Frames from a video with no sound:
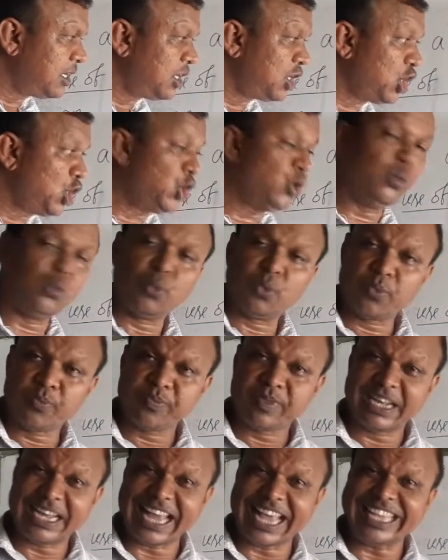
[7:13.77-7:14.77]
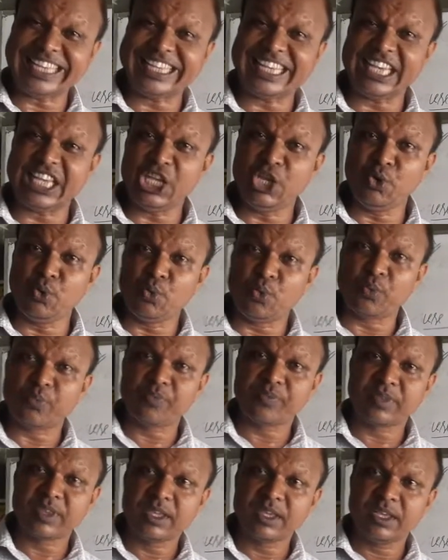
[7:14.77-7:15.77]
u, like u.
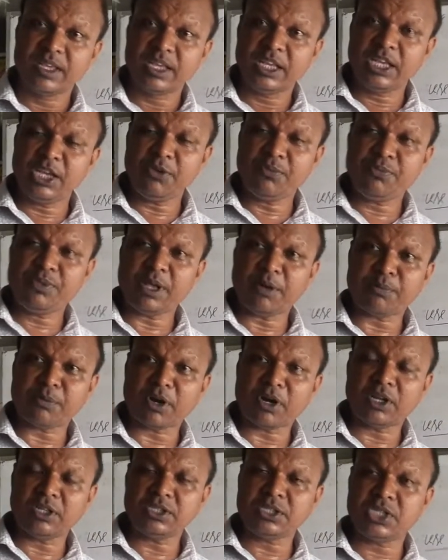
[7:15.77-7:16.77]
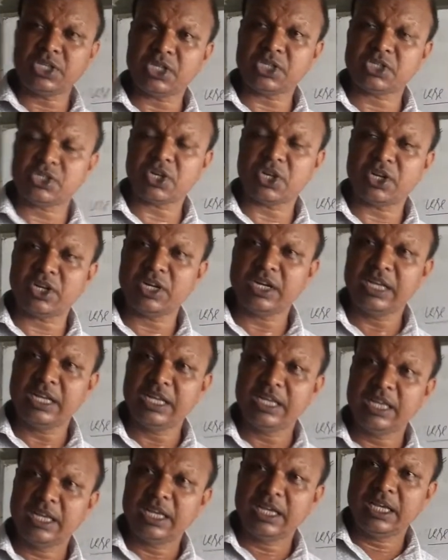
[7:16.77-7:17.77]
If the pronunciation
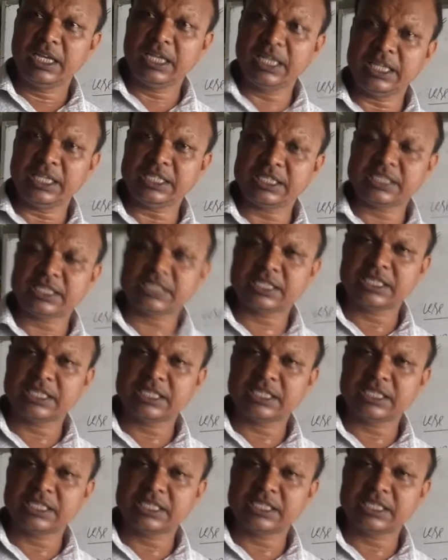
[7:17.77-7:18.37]
is